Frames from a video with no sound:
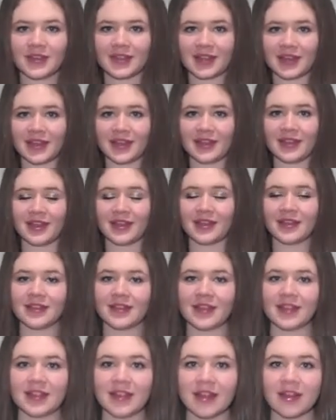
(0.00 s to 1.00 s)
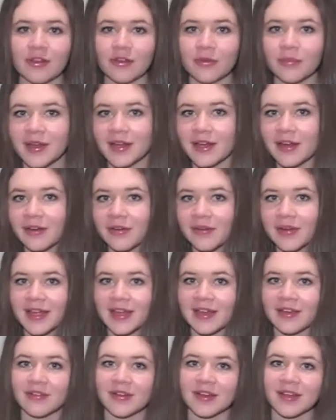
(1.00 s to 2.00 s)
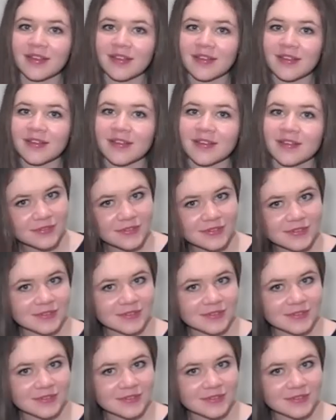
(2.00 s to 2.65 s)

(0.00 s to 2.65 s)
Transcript: yeah, that's how long my whole hair is.